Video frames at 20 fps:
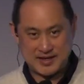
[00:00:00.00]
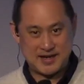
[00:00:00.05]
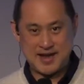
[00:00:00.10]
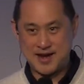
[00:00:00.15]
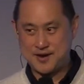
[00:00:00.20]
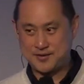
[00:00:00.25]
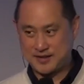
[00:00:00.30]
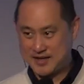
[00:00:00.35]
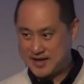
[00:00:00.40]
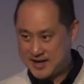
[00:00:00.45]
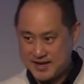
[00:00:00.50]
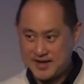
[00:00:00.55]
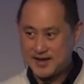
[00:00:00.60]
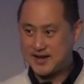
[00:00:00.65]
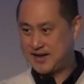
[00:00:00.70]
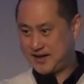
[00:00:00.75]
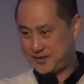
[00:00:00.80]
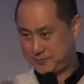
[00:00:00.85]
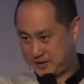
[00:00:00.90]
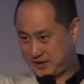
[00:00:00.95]
outline
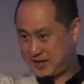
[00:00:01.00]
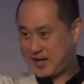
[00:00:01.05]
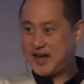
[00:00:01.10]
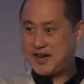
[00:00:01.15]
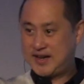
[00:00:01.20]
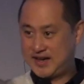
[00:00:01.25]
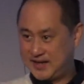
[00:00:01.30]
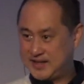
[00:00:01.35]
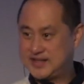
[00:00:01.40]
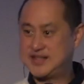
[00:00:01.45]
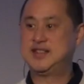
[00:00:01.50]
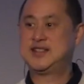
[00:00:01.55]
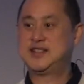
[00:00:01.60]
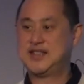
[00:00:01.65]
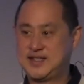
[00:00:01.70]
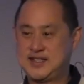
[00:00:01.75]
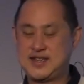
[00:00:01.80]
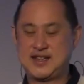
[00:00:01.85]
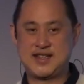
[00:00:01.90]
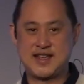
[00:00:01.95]
with headings and
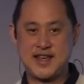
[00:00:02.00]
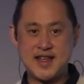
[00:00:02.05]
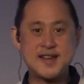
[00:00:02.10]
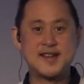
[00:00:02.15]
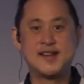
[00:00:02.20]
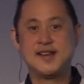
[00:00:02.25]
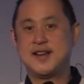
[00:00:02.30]
things like that.